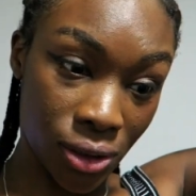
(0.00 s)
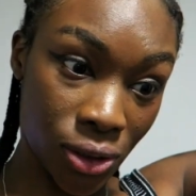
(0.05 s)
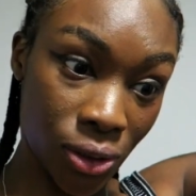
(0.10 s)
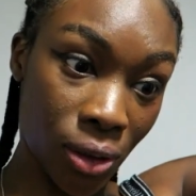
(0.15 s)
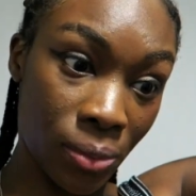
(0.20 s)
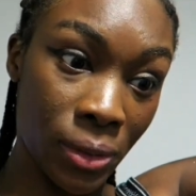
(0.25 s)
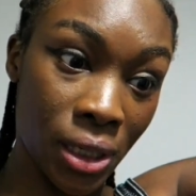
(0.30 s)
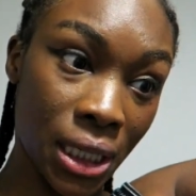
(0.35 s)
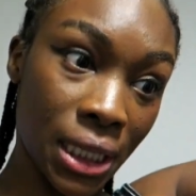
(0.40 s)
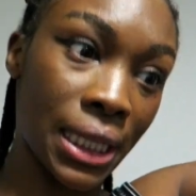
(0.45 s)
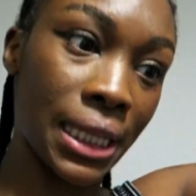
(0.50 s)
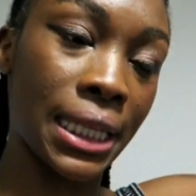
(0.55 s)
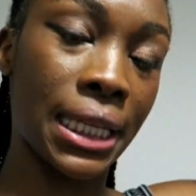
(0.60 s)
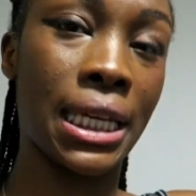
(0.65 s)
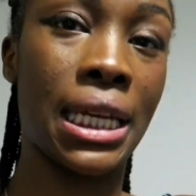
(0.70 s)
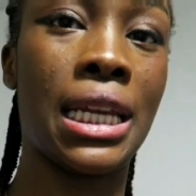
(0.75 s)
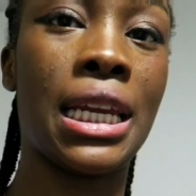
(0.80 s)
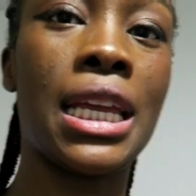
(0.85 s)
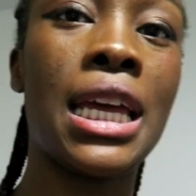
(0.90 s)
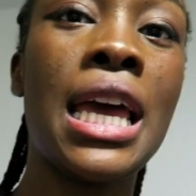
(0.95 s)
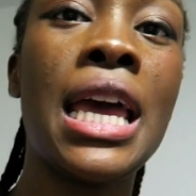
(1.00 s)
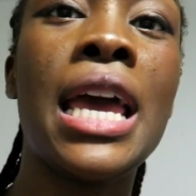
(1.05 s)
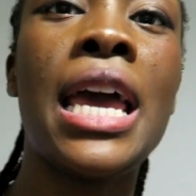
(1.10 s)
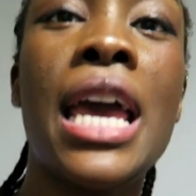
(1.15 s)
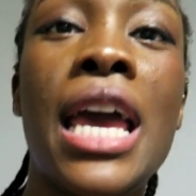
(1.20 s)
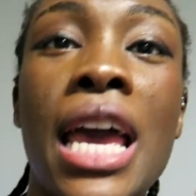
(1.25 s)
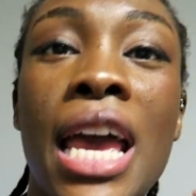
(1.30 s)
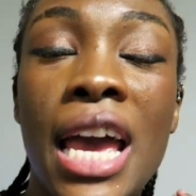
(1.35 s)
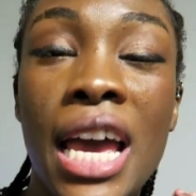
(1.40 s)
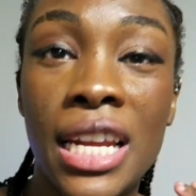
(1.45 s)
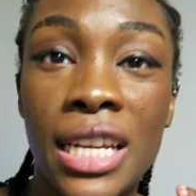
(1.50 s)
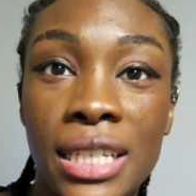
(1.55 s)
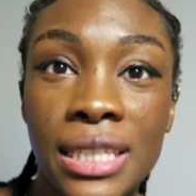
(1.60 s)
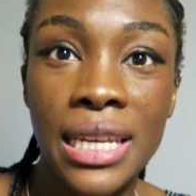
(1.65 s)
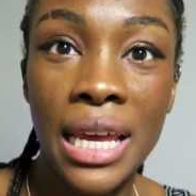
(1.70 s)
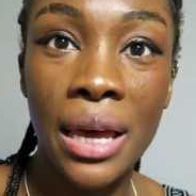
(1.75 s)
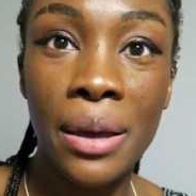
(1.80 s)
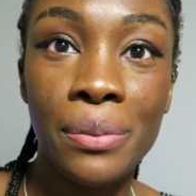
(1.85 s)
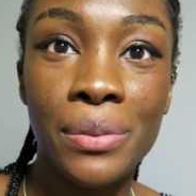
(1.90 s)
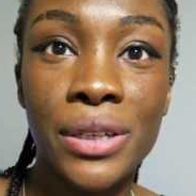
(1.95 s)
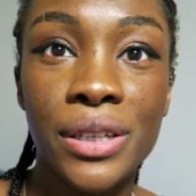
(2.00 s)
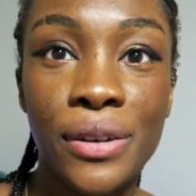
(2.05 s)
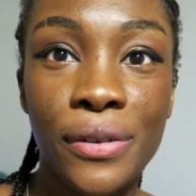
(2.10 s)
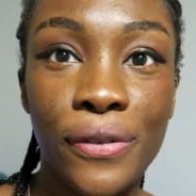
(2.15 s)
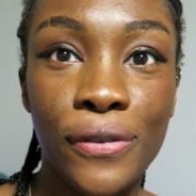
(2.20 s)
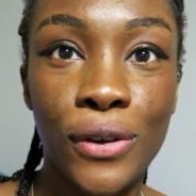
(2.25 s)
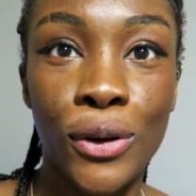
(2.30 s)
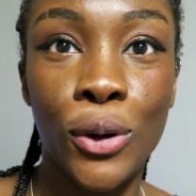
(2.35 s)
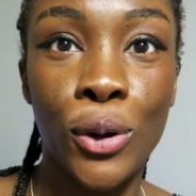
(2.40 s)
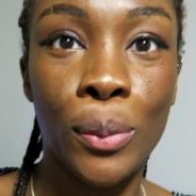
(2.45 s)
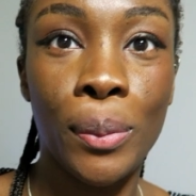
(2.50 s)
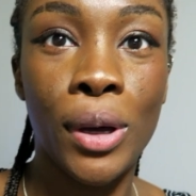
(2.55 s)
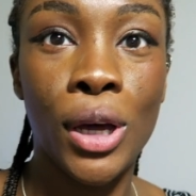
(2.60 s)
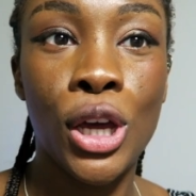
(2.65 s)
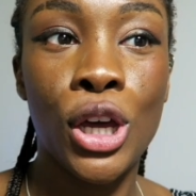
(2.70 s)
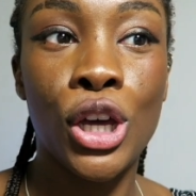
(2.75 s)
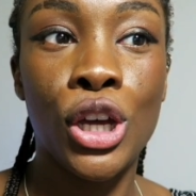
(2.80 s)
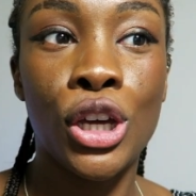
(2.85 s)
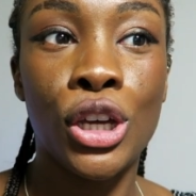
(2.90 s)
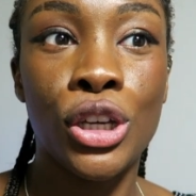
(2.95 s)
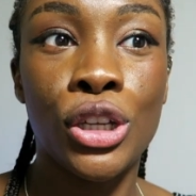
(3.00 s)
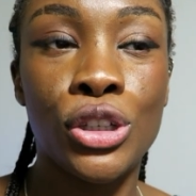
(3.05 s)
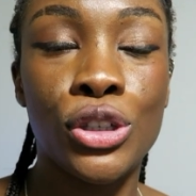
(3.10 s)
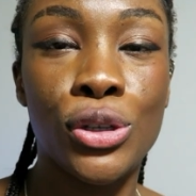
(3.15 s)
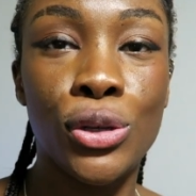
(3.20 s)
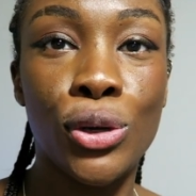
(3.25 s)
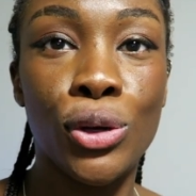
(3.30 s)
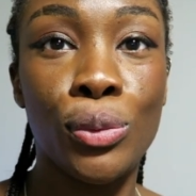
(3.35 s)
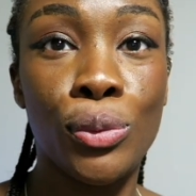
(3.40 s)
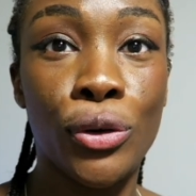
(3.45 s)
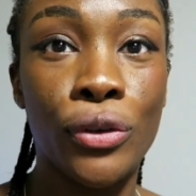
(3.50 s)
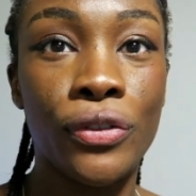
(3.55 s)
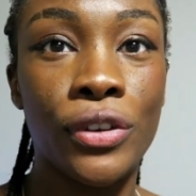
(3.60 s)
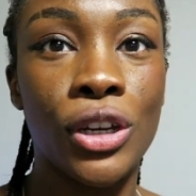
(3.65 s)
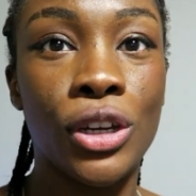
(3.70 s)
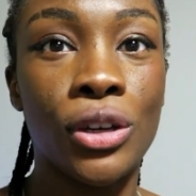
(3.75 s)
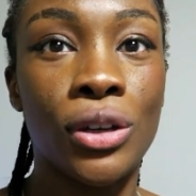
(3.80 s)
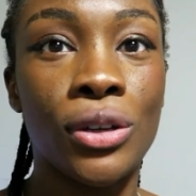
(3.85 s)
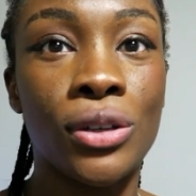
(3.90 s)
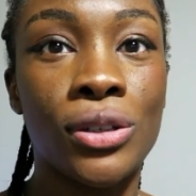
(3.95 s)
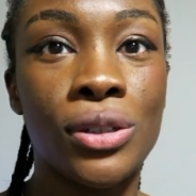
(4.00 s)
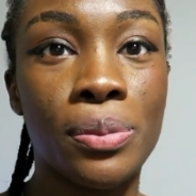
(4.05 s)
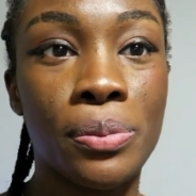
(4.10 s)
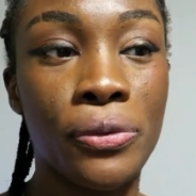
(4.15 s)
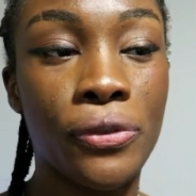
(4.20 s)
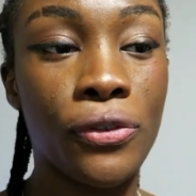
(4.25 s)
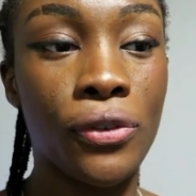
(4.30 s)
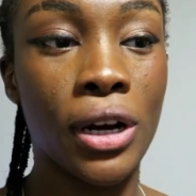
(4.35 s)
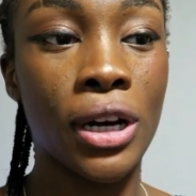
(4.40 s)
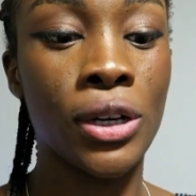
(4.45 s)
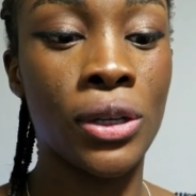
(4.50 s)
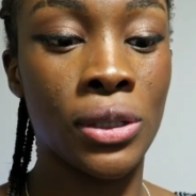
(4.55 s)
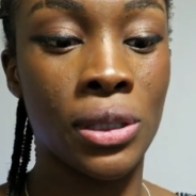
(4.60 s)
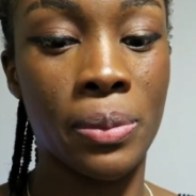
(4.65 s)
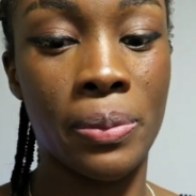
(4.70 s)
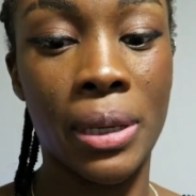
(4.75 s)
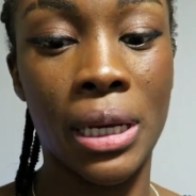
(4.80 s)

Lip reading: So I'm gonna clean and attempt to film two more videos before I go to